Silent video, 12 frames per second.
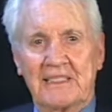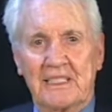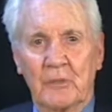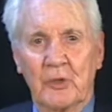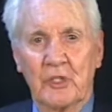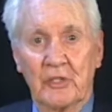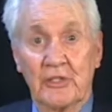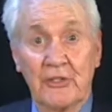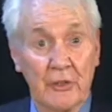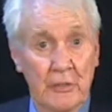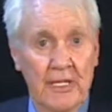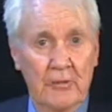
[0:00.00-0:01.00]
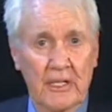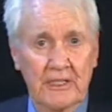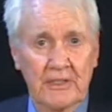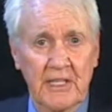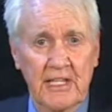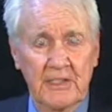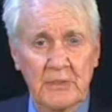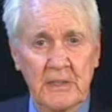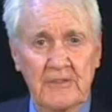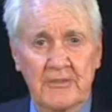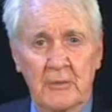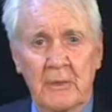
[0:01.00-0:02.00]
Summerall, and you may recognize
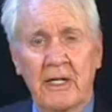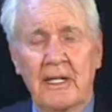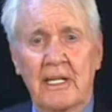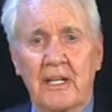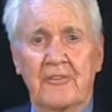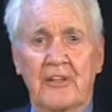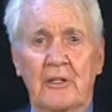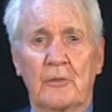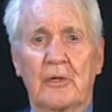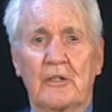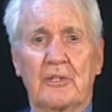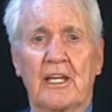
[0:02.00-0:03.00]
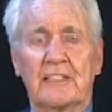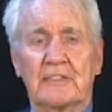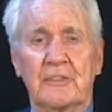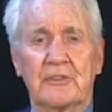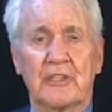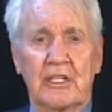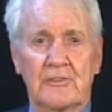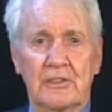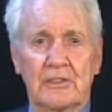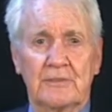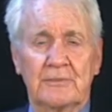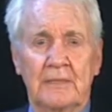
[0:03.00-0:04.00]
me from my NFL broadcast on
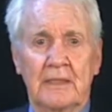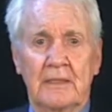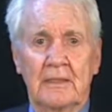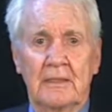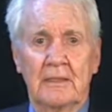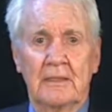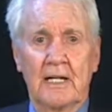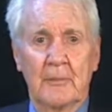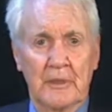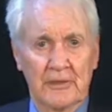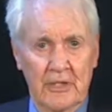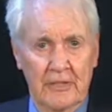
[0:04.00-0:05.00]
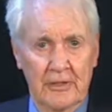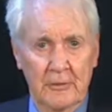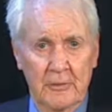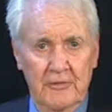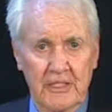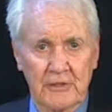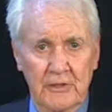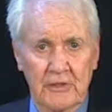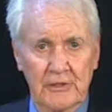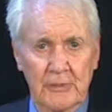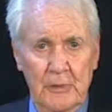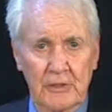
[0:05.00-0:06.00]
television. I've been covering
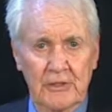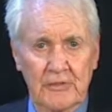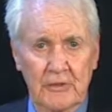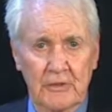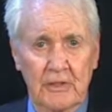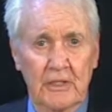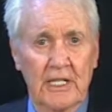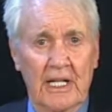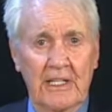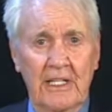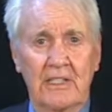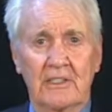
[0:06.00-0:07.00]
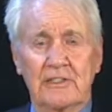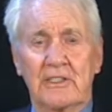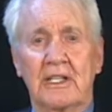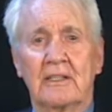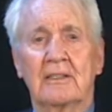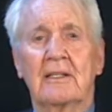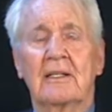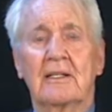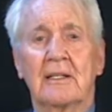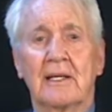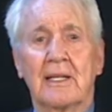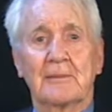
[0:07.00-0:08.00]
professional sports for a lot of years now,
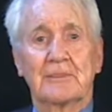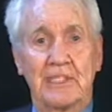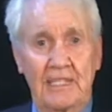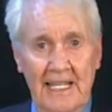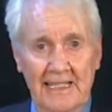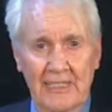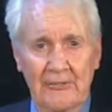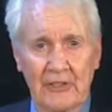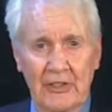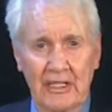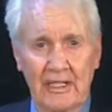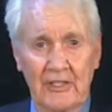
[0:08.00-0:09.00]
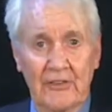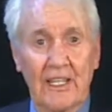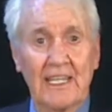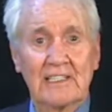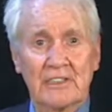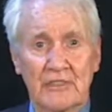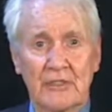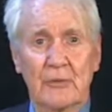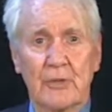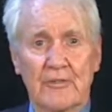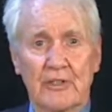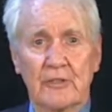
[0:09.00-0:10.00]
and I'm still active today, thanks to the
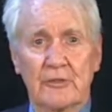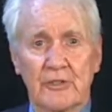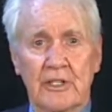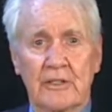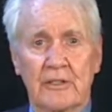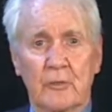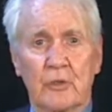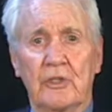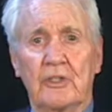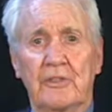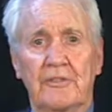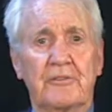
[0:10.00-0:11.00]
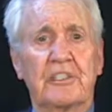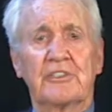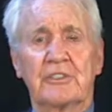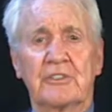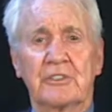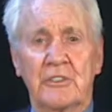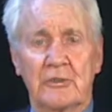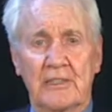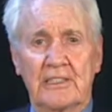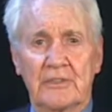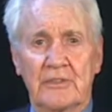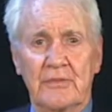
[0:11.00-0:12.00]
revolutionary world of vision
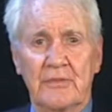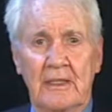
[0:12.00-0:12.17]
correction.